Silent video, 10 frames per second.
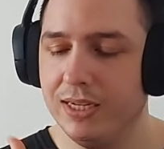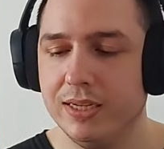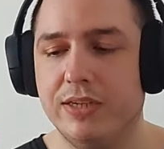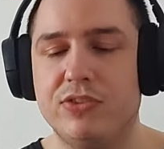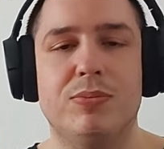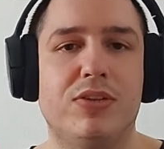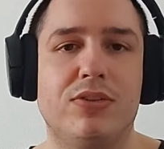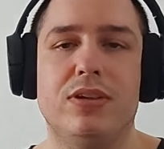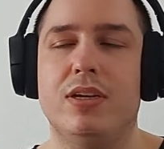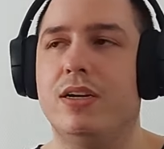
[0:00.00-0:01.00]
Link to my disc
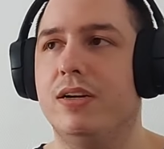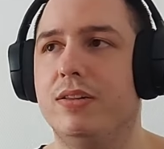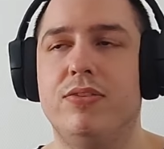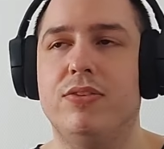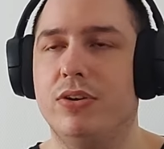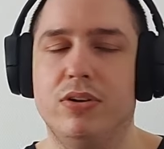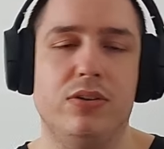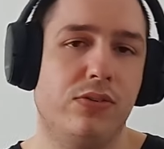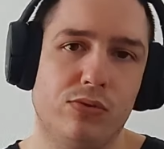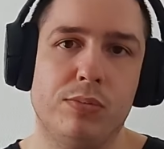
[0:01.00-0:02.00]
uh, Discord,
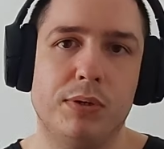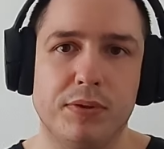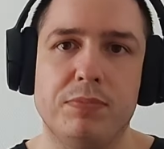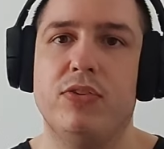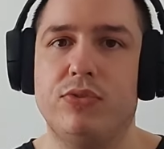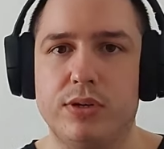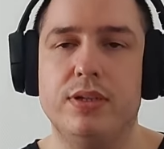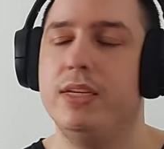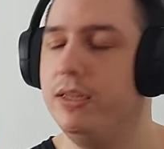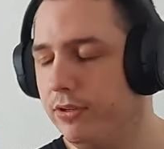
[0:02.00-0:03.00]
stream element, Patreon,
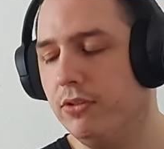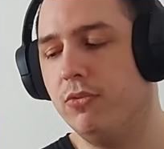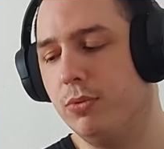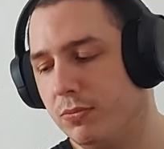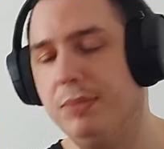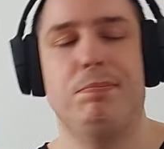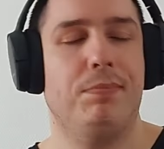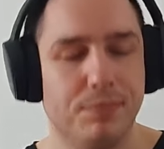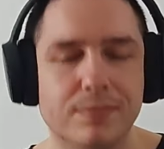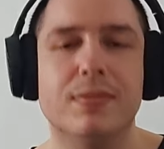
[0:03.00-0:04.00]
if you want to support me.
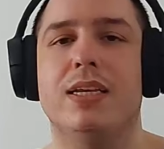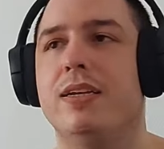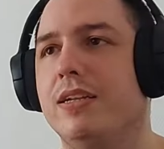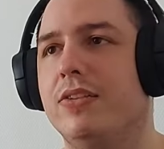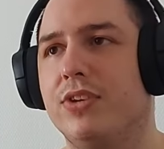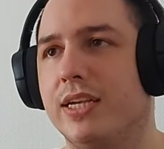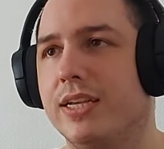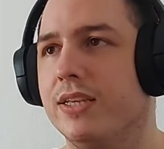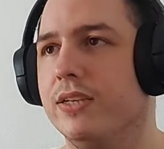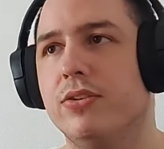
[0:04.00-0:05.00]
Let's check
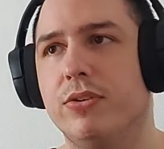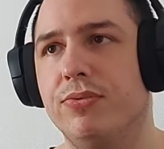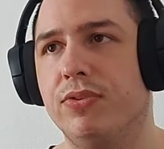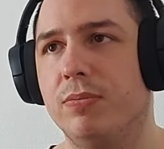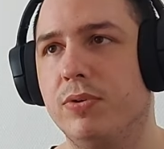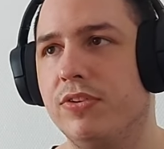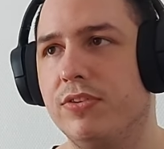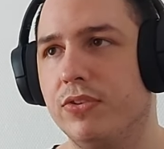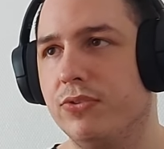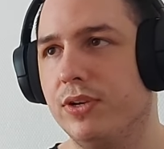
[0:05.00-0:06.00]
the four point seven
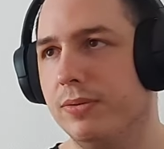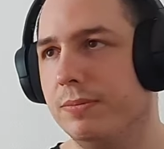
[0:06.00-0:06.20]
trailer.